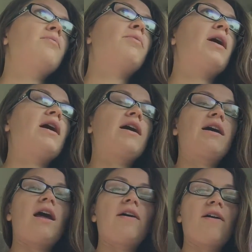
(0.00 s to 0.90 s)

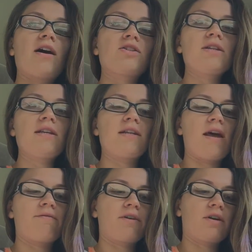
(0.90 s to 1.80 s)
but I've actually
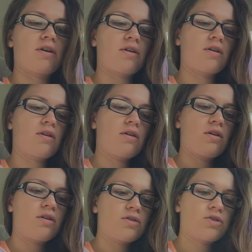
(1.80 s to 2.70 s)
never
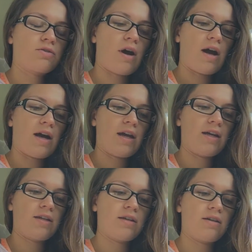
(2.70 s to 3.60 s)

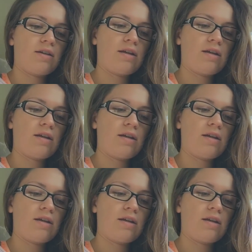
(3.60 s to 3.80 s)
tried